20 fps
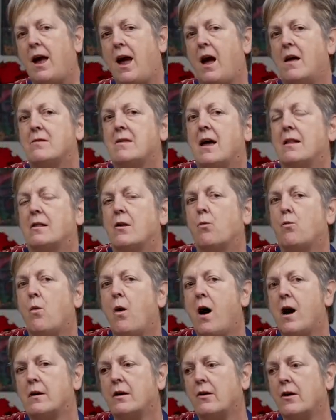and then the
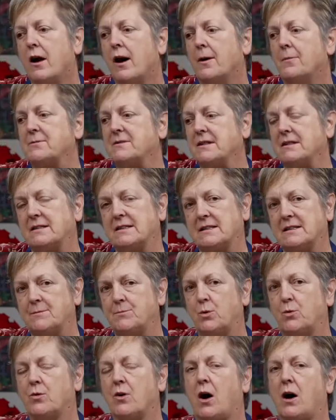water helps it
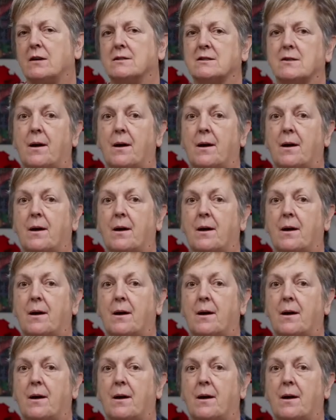smooth on.